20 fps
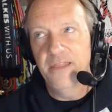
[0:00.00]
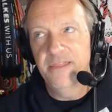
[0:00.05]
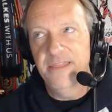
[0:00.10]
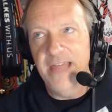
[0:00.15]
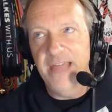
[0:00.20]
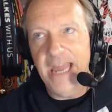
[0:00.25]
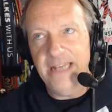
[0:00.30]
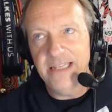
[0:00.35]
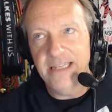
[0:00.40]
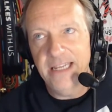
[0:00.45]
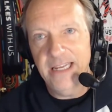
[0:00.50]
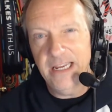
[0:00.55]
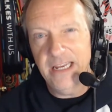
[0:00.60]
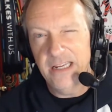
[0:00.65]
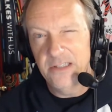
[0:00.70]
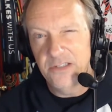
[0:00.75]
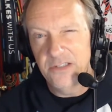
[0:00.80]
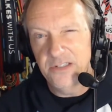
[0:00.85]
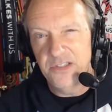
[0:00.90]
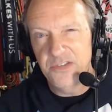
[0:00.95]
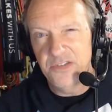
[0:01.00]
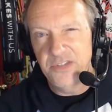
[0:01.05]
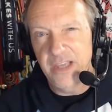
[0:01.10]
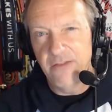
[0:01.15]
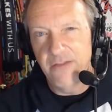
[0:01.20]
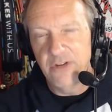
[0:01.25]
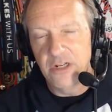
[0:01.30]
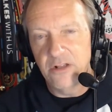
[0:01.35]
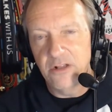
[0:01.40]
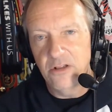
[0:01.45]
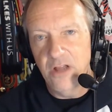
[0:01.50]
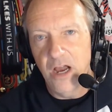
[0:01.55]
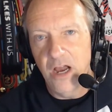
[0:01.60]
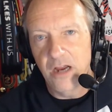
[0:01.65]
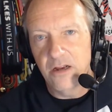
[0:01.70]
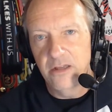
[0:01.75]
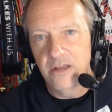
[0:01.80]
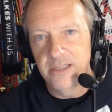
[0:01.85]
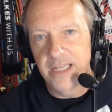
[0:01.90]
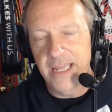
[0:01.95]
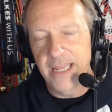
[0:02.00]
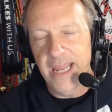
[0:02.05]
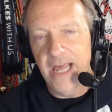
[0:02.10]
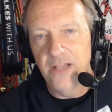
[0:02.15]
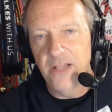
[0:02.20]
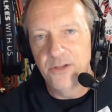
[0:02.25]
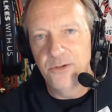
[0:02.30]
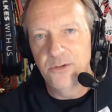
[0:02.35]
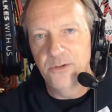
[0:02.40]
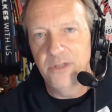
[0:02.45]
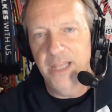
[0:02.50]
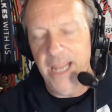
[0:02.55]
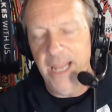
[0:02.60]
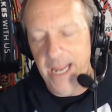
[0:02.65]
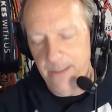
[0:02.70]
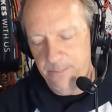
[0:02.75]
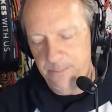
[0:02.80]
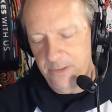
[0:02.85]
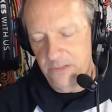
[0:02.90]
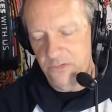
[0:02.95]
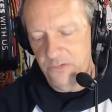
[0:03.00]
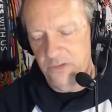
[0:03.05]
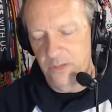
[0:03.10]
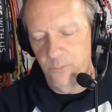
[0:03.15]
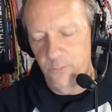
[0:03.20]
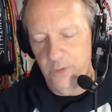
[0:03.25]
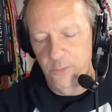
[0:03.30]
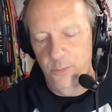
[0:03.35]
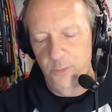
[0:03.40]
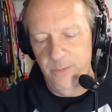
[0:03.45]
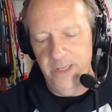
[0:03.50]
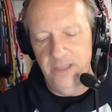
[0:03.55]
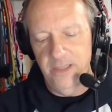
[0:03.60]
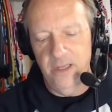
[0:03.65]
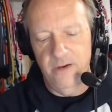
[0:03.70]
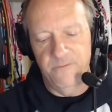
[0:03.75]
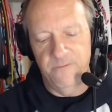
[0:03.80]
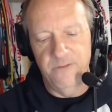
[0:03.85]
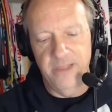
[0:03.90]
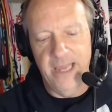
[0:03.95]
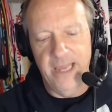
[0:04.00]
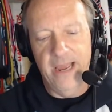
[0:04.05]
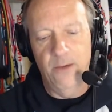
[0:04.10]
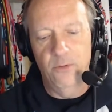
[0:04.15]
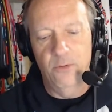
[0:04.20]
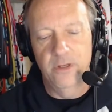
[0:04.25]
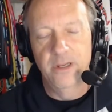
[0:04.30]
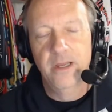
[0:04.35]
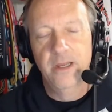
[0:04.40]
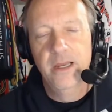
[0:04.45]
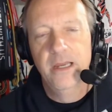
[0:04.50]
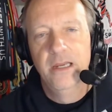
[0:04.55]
That kick is at 7 o'clock on the Calhoun campus, and we will be there for that one.